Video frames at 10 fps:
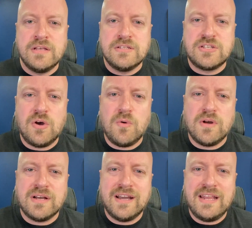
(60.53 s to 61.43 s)
So
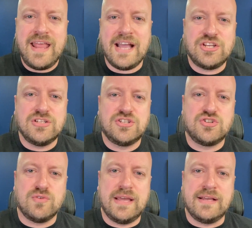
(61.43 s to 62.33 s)
connection
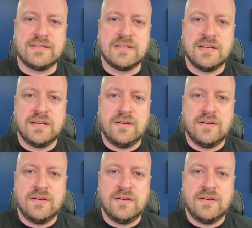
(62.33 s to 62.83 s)
strings